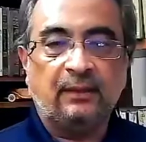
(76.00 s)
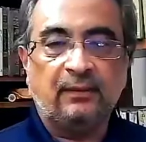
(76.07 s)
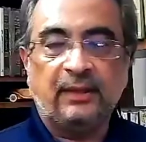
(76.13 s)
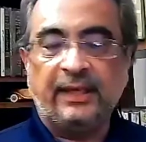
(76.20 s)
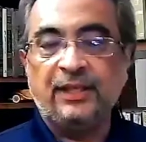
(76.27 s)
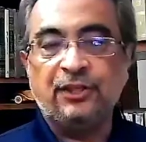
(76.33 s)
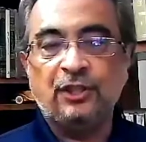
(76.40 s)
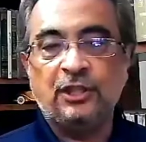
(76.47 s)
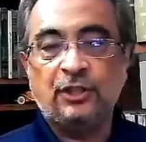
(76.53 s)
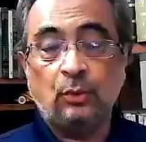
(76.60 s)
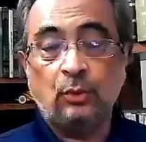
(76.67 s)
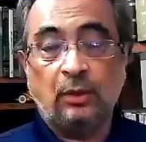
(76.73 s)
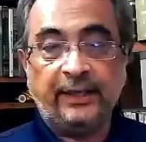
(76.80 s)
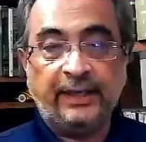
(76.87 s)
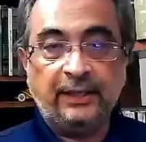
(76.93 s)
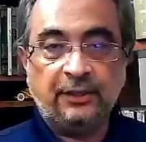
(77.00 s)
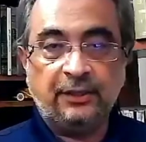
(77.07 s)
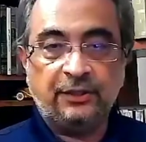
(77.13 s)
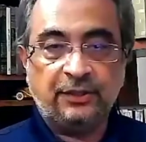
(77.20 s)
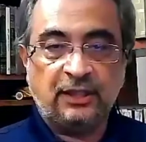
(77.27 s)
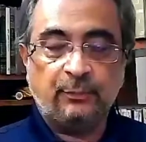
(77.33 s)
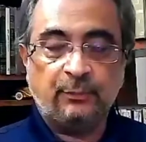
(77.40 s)
angels do not enter
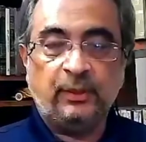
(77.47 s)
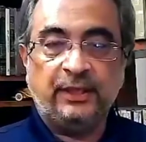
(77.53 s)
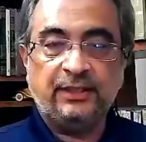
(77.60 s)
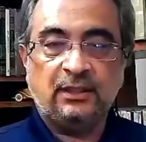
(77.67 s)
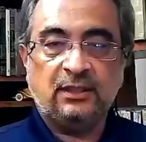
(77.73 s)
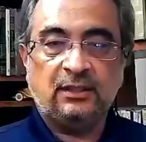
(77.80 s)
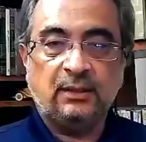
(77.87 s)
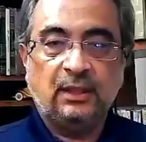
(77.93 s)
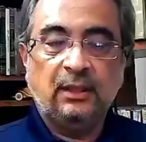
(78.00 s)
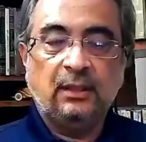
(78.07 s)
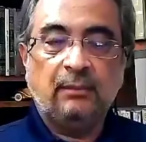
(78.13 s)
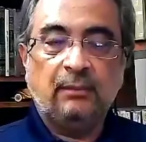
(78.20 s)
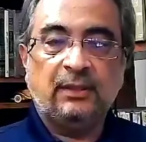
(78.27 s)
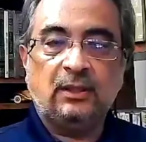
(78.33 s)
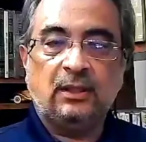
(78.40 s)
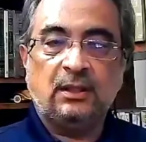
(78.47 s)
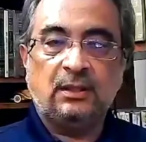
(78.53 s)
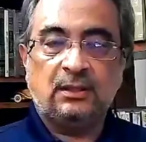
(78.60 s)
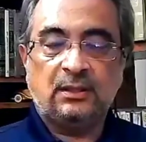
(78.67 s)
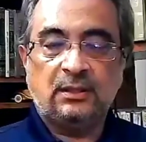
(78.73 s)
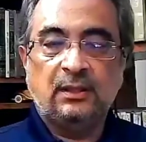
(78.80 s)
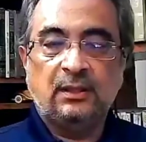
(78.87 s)
such places,
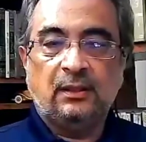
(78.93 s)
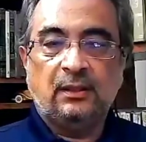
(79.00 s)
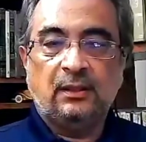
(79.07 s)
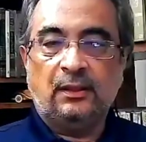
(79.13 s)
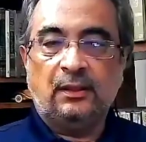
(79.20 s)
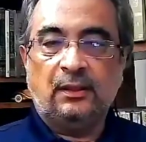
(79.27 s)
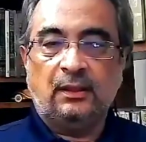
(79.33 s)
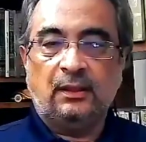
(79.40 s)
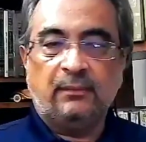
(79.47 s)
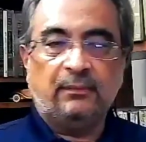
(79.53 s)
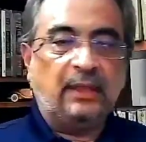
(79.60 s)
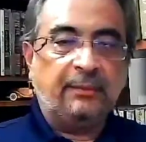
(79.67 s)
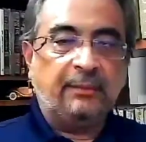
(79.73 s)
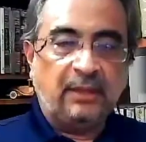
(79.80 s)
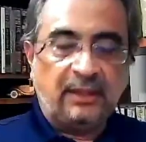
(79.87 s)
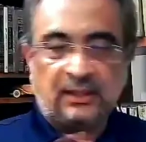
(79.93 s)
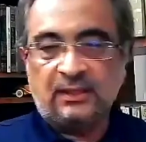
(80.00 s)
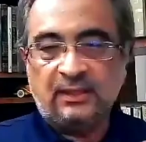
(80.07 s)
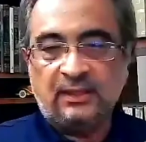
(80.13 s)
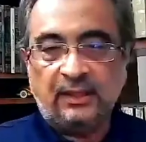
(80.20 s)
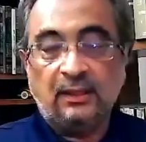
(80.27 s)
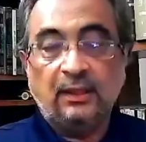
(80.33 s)
because as I
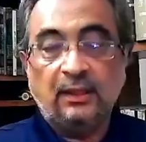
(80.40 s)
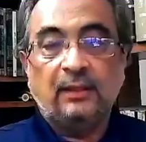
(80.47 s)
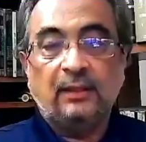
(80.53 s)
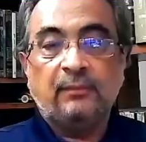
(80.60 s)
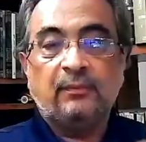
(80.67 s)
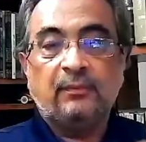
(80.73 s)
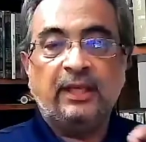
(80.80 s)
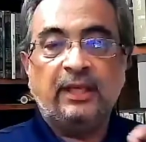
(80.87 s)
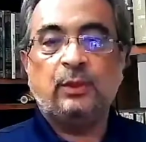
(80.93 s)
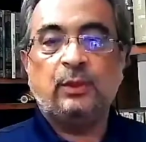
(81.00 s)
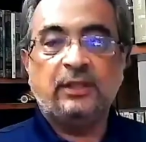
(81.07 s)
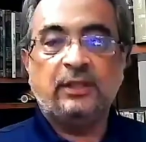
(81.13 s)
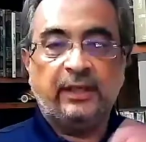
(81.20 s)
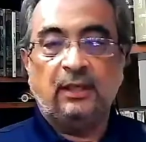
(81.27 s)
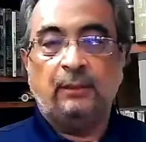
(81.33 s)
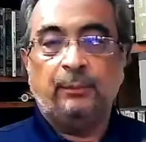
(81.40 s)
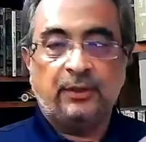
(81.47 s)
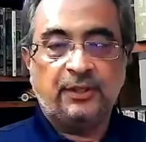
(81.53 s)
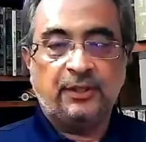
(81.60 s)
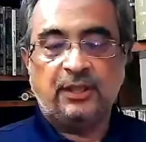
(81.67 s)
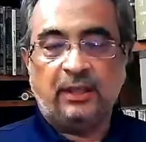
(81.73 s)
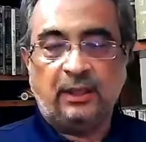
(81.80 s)
said, things were taken per
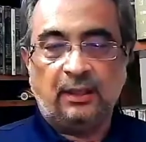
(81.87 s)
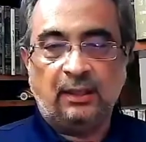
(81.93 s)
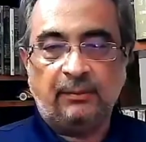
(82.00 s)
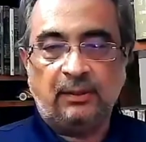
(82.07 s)
se.